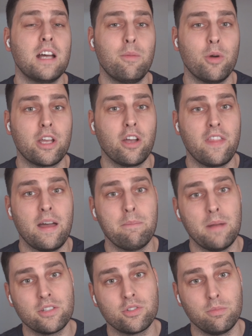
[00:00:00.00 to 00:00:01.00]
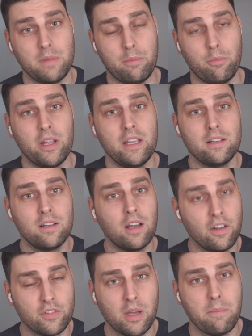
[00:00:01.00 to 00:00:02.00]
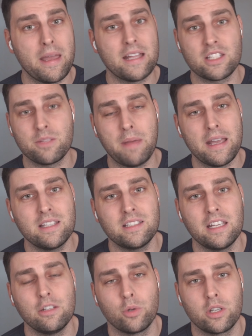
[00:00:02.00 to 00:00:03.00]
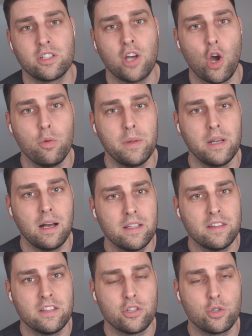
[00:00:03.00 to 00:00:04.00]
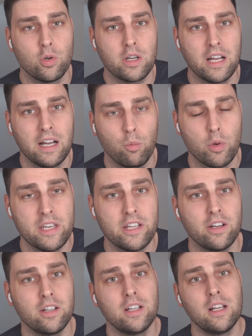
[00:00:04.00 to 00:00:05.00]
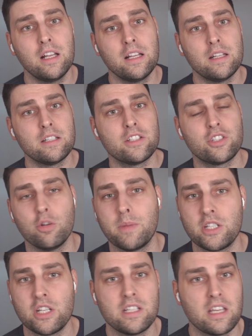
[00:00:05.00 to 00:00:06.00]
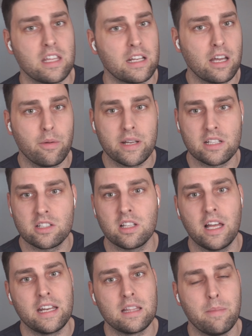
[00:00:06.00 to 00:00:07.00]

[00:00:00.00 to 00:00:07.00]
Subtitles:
working on that muscle memory of Command Space in order to open up the shortcut window. So much easier than going and sliding the